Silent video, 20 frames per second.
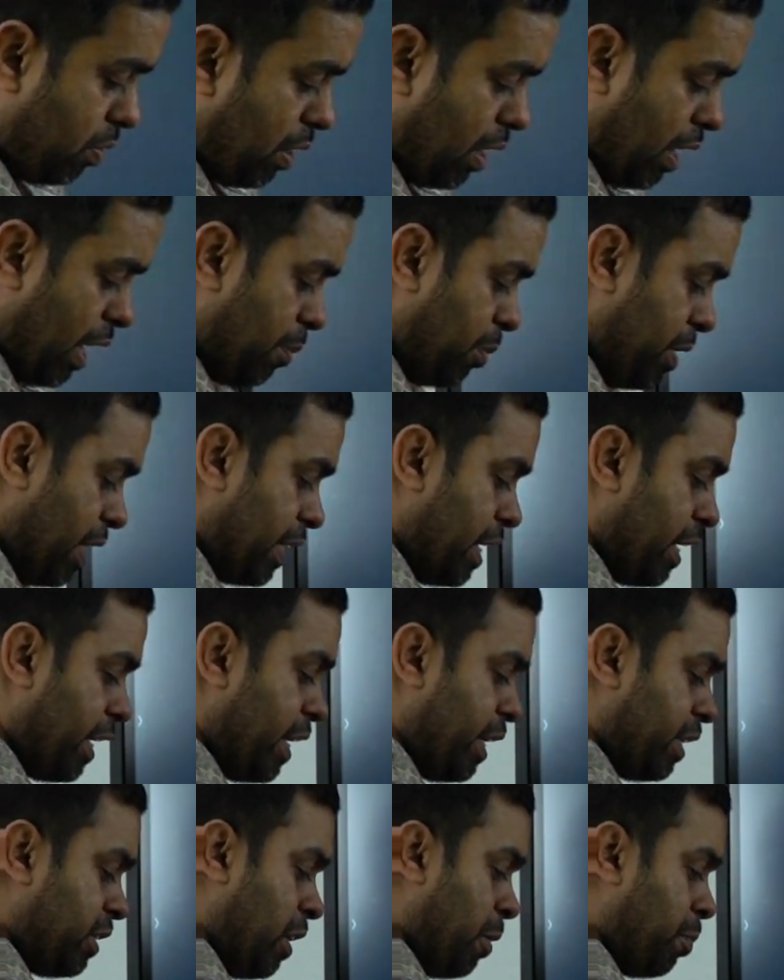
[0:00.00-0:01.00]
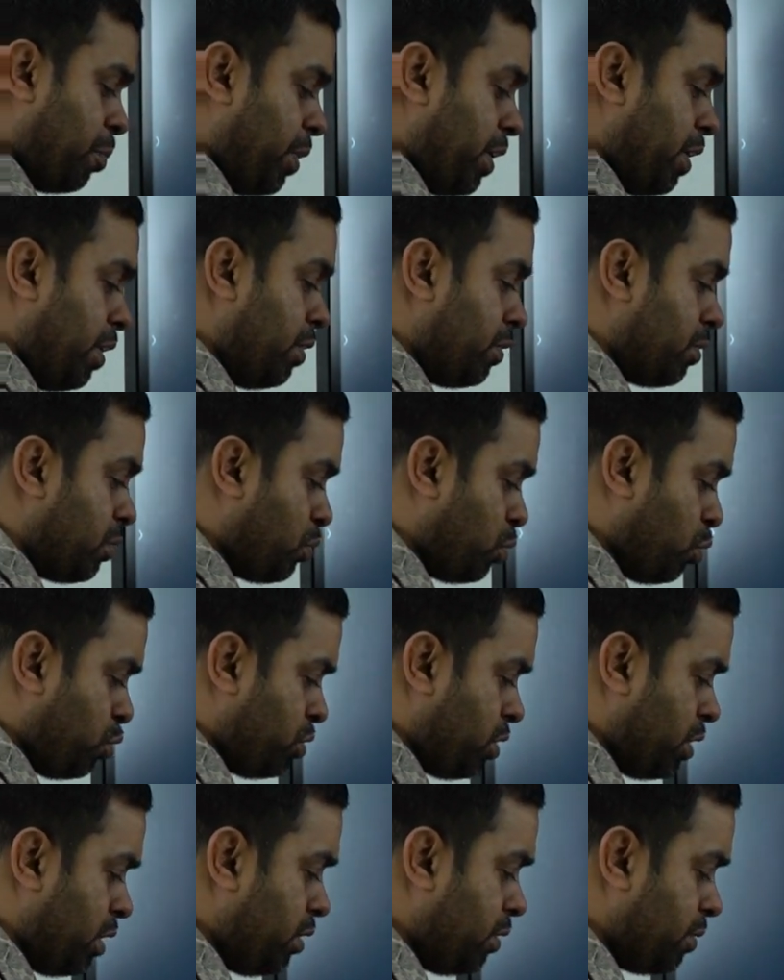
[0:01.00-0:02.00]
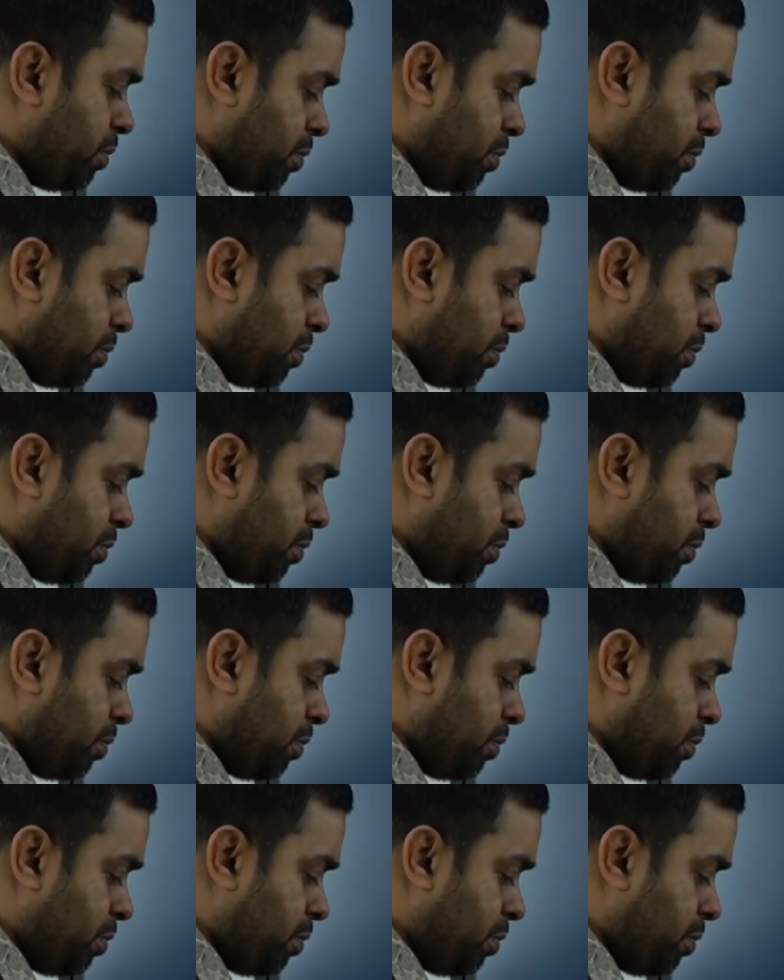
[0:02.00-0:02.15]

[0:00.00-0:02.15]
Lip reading: I am taking an example question.